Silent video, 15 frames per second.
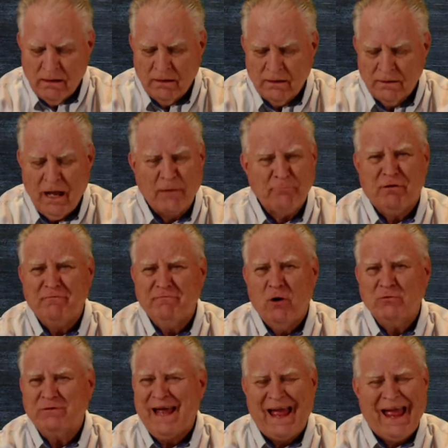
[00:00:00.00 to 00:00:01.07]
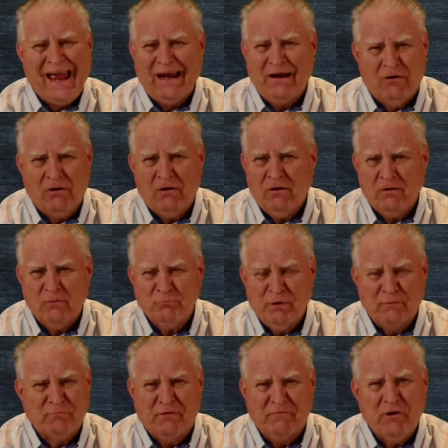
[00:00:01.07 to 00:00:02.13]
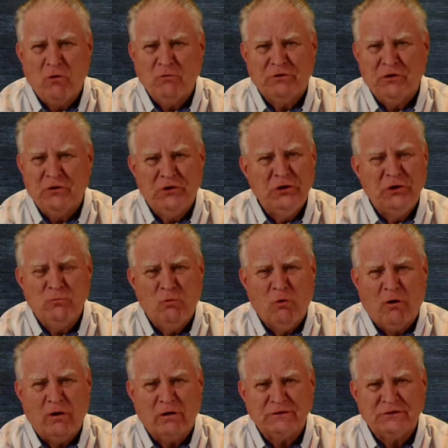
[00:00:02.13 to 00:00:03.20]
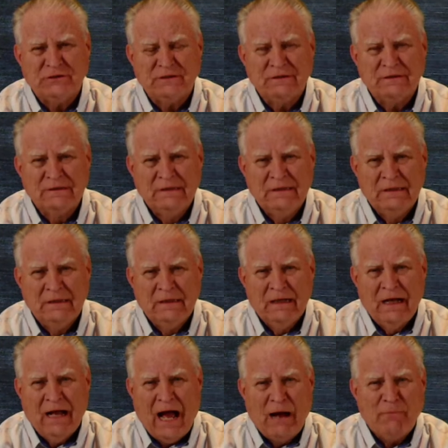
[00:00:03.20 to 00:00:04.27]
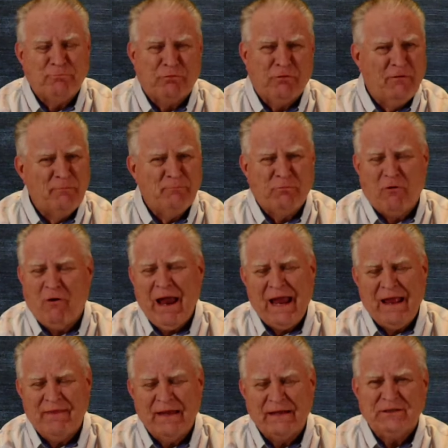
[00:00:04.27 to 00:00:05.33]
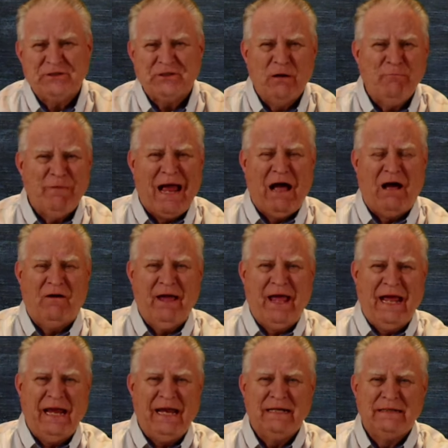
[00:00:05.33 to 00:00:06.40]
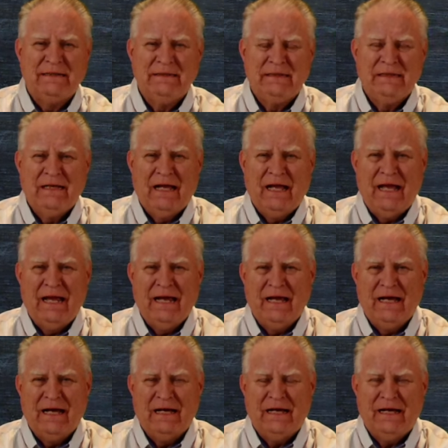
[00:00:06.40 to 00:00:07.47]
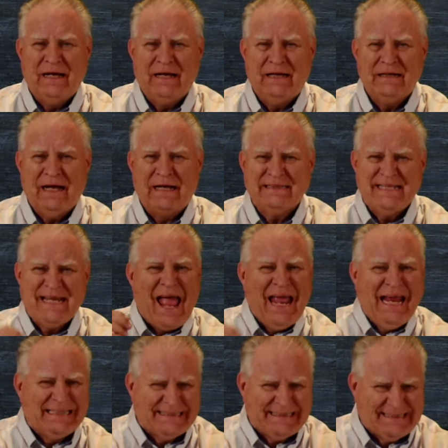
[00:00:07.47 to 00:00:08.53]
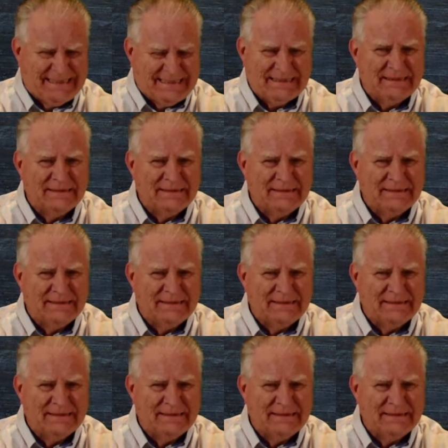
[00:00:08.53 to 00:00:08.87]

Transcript: Not provoked to anger, but provoked to good works. I pr pray that somehow a, a, a, a taste,